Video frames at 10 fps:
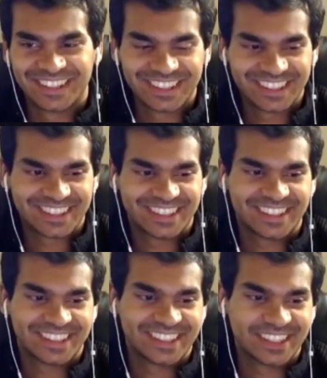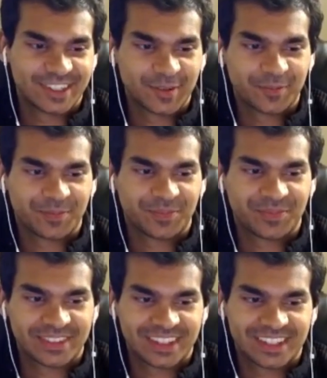
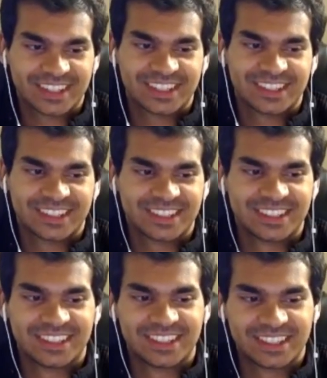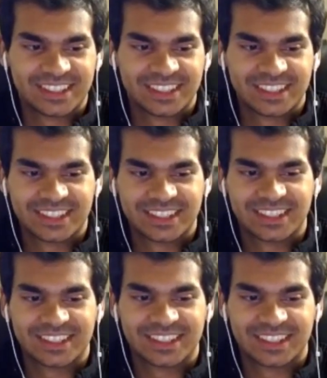
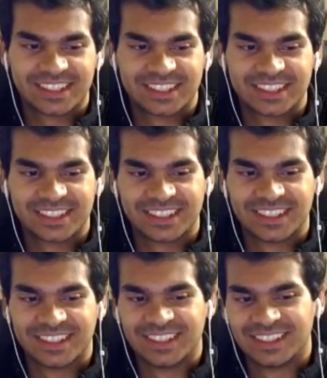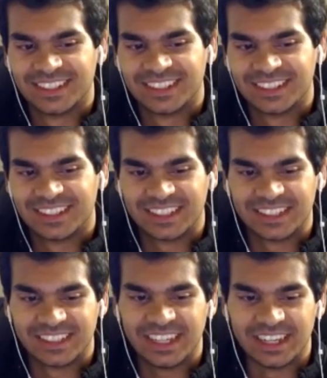
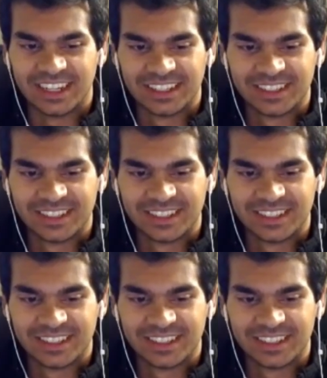(silent)